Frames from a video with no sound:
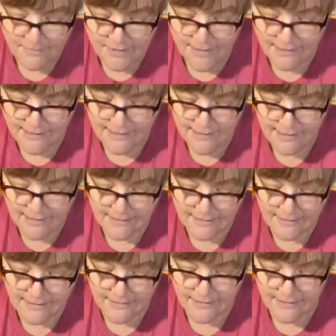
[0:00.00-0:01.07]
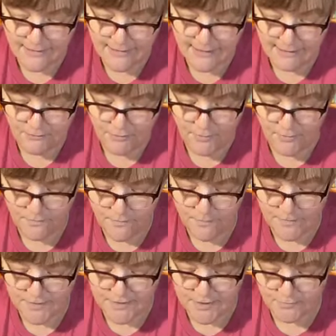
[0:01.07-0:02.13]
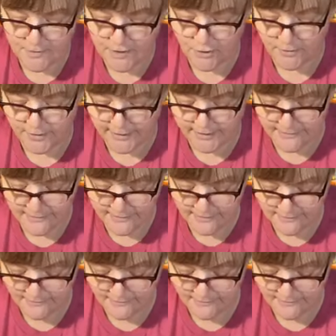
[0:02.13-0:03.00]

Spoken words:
but I like it. I like it. We'll put this one crooked.